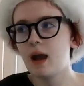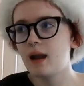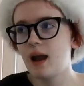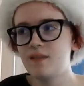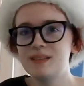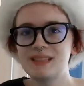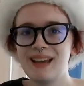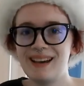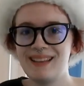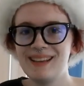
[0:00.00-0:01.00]
And I have to
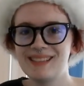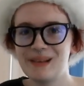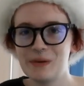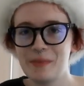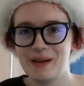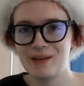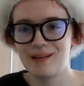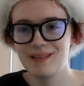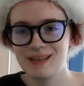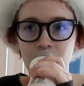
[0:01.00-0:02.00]
say I like silk better.